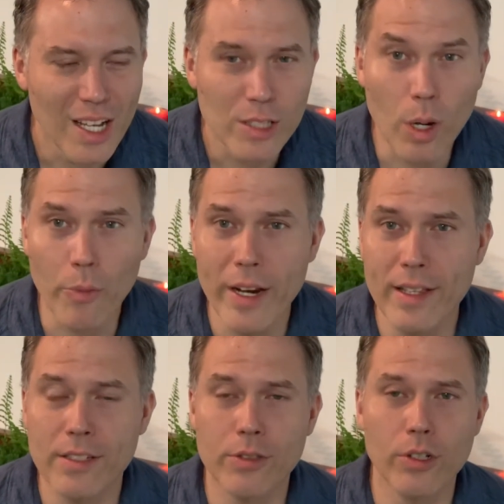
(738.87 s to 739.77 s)
So I'm reading
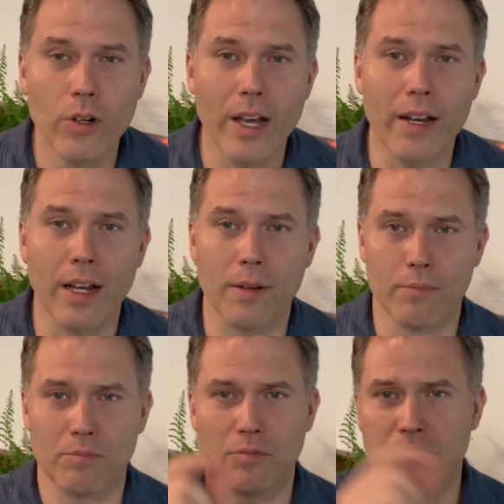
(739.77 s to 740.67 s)
this through and
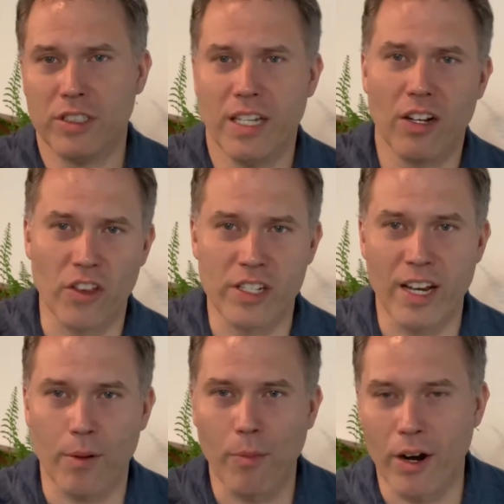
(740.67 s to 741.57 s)
I'm seeing all the
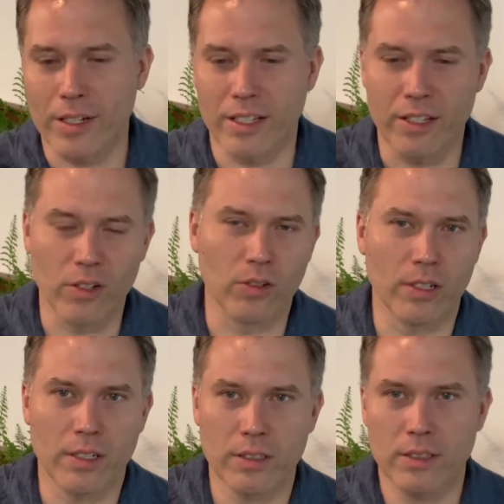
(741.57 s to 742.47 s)
check marks,
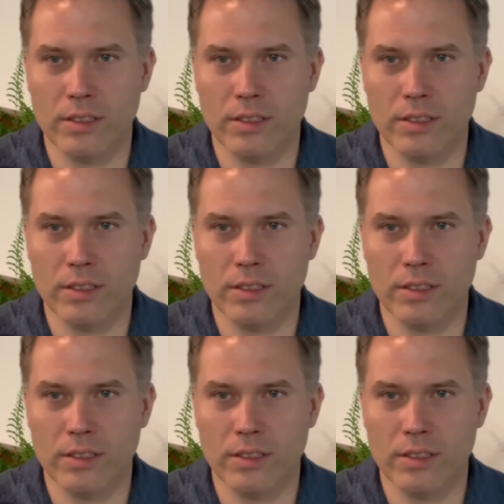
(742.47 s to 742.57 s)
and